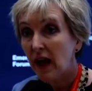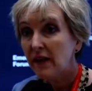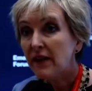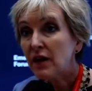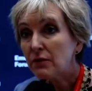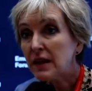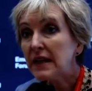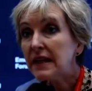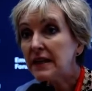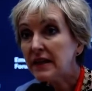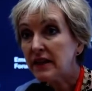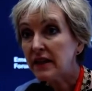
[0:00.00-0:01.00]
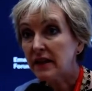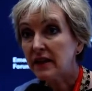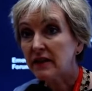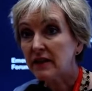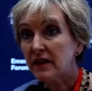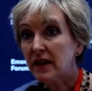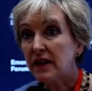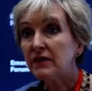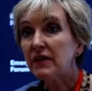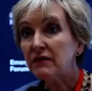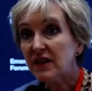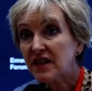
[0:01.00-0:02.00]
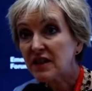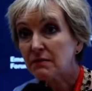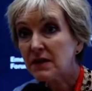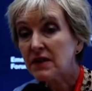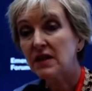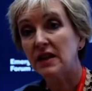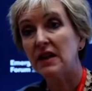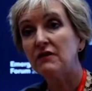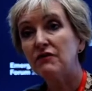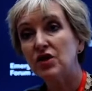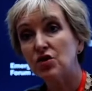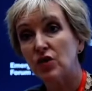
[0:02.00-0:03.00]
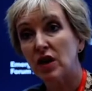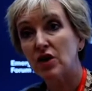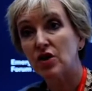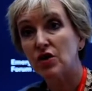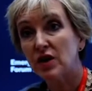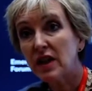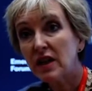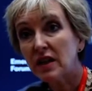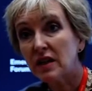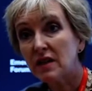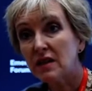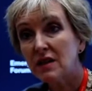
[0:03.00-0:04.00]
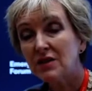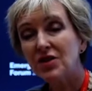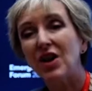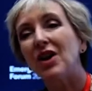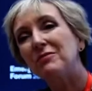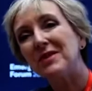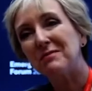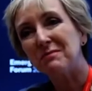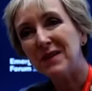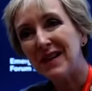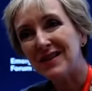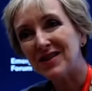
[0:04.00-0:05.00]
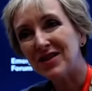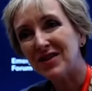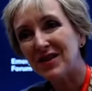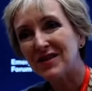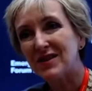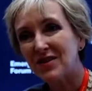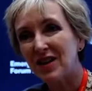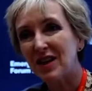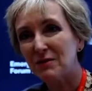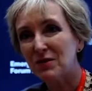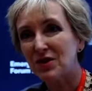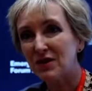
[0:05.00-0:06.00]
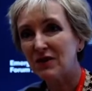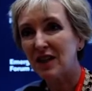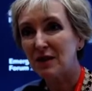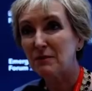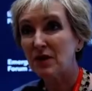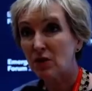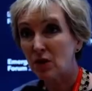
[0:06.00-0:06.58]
They really need the kind of investment and infrastructure needed to help them meet the Sustainable Development